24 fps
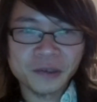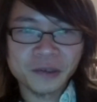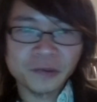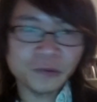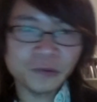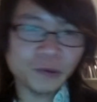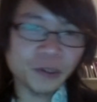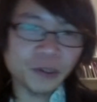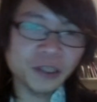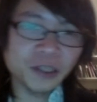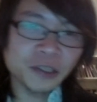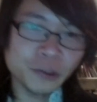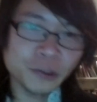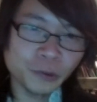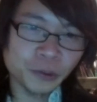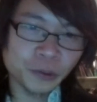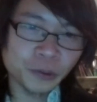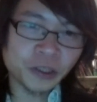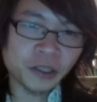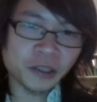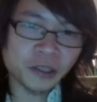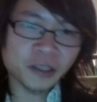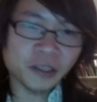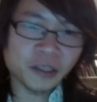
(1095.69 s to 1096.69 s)
for the
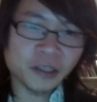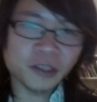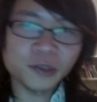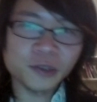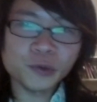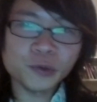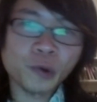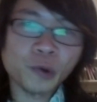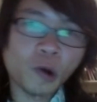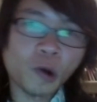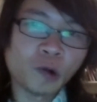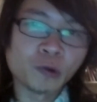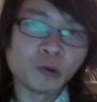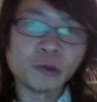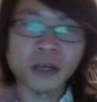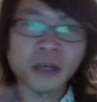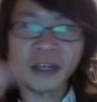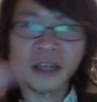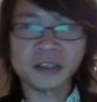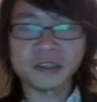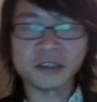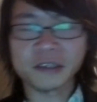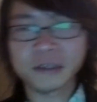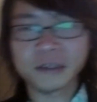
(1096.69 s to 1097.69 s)
users to
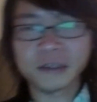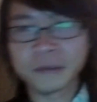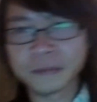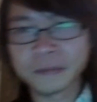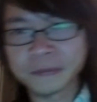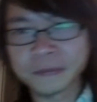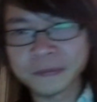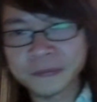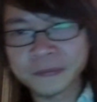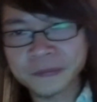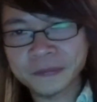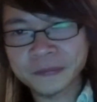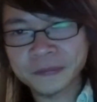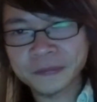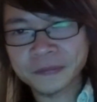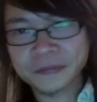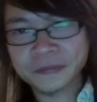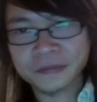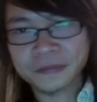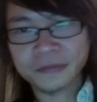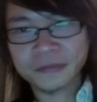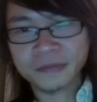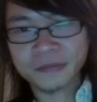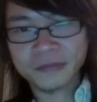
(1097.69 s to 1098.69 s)
orient.
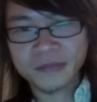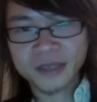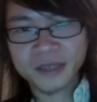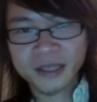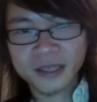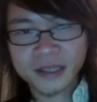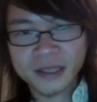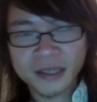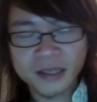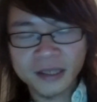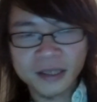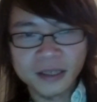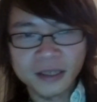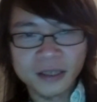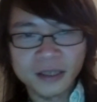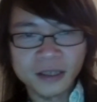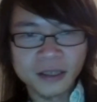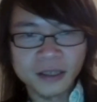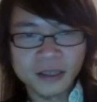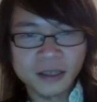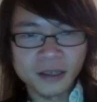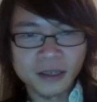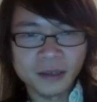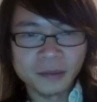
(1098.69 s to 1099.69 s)
Right.
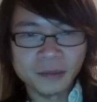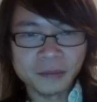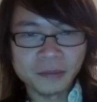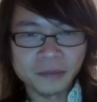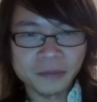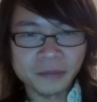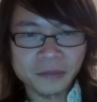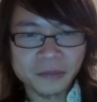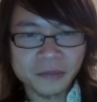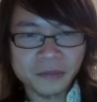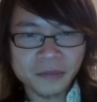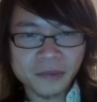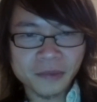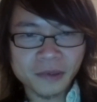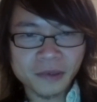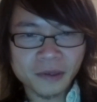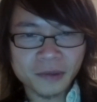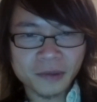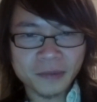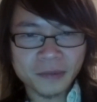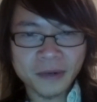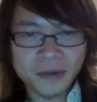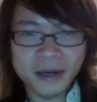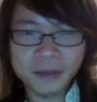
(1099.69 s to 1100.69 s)
Um,
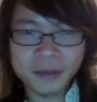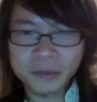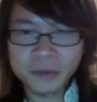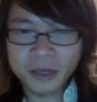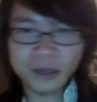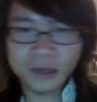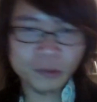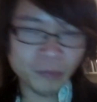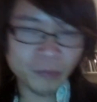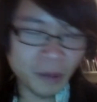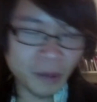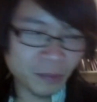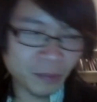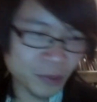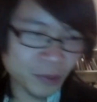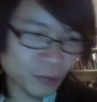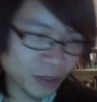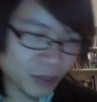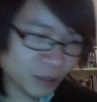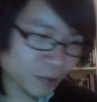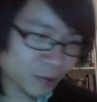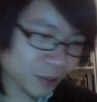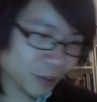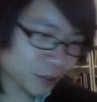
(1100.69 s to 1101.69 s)
I, remember
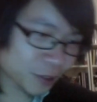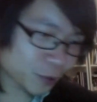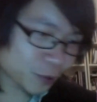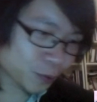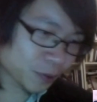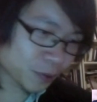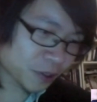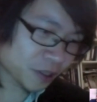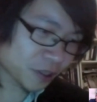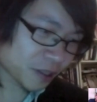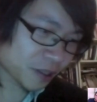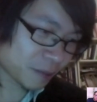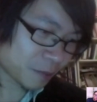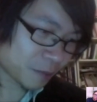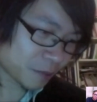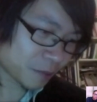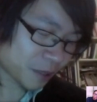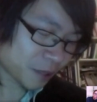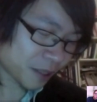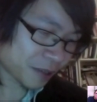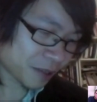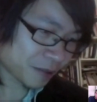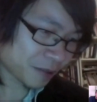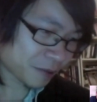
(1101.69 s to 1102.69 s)
when I was doing some
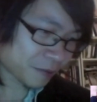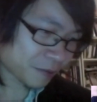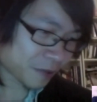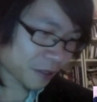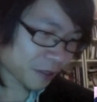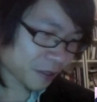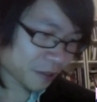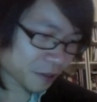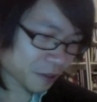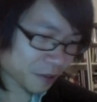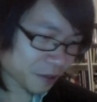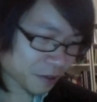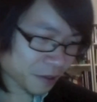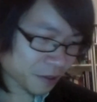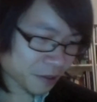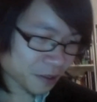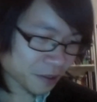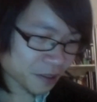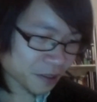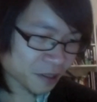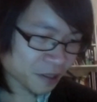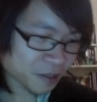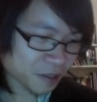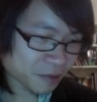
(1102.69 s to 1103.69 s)
kind of uh,
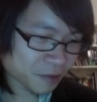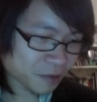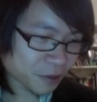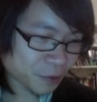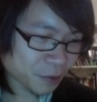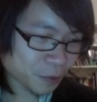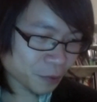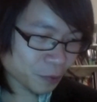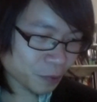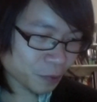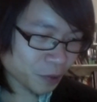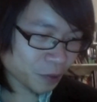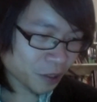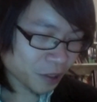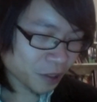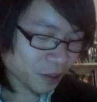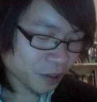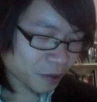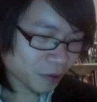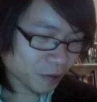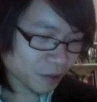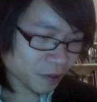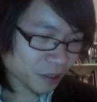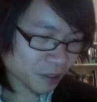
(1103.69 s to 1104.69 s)
interview
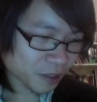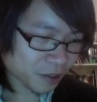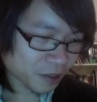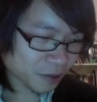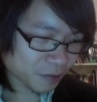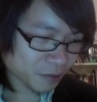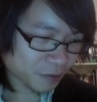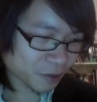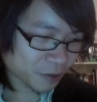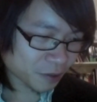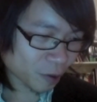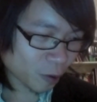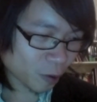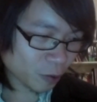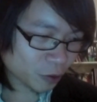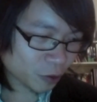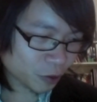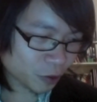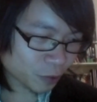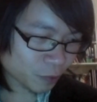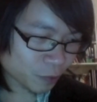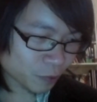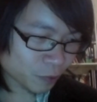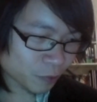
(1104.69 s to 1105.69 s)
or some kind of
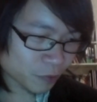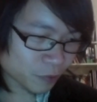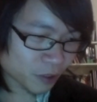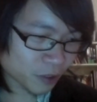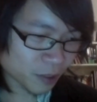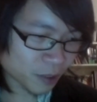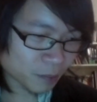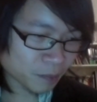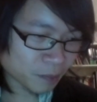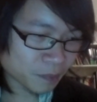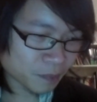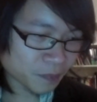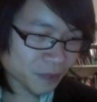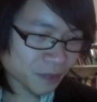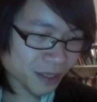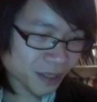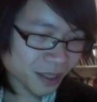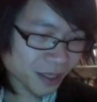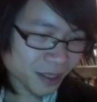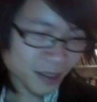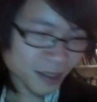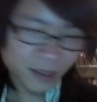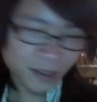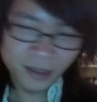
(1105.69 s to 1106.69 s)
talks with some
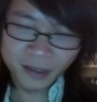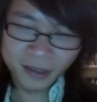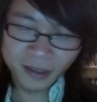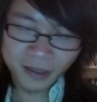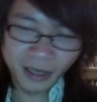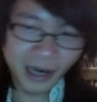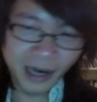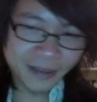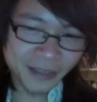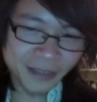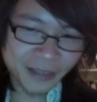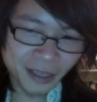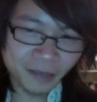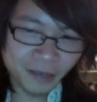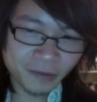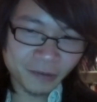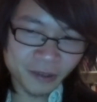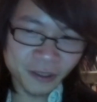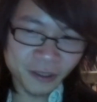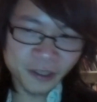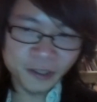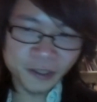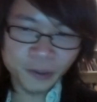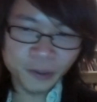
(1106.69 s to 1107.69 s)
uh,
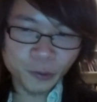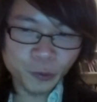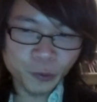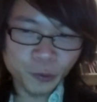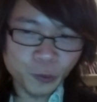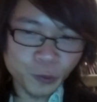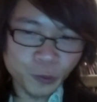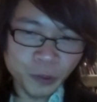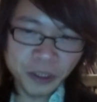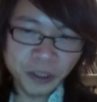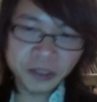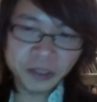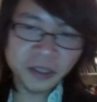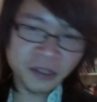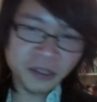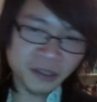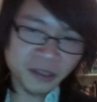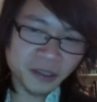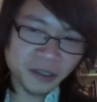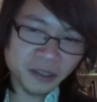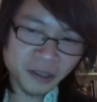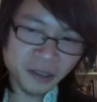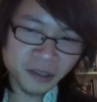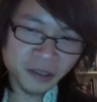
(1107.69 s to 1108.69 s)
archivists who work in
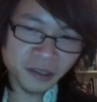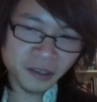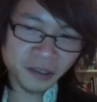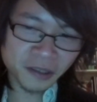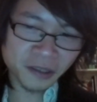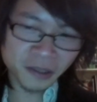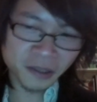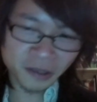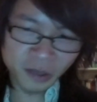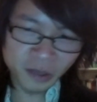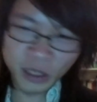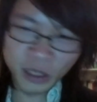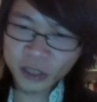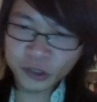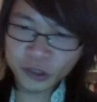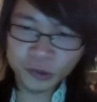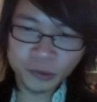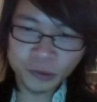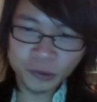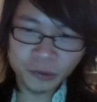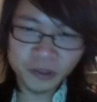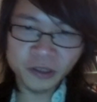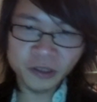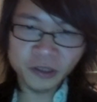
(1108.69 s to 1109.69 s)
the in, in the
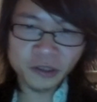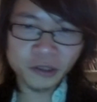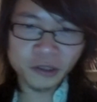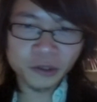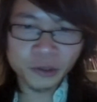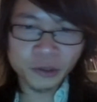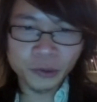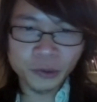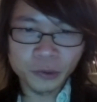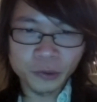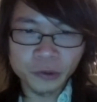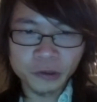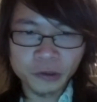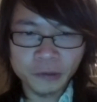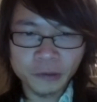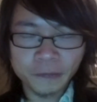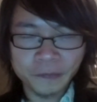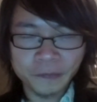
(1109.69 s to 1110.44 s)
National Institute,